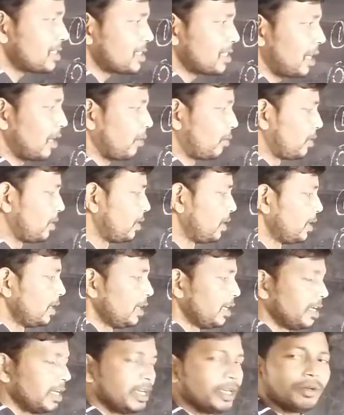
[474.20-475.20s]
is
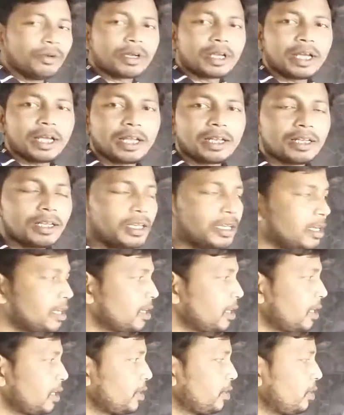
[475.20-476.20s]
noun. You
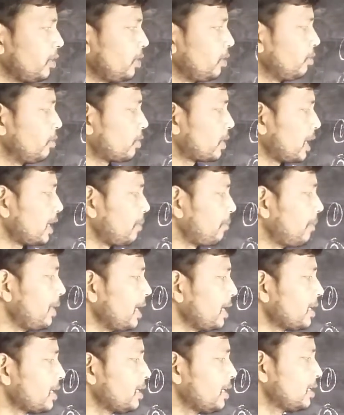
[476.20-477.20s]
can
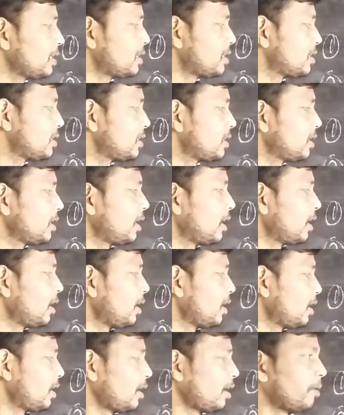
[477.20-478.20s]
make it
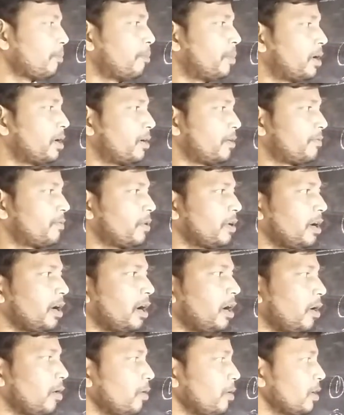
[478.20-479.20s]
a verb.
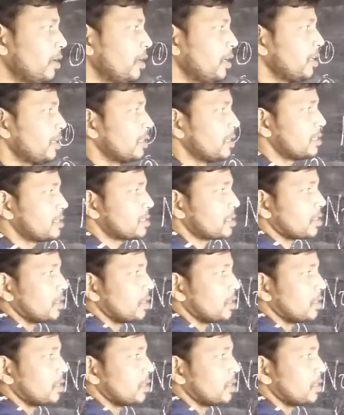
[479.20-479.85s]
How? There's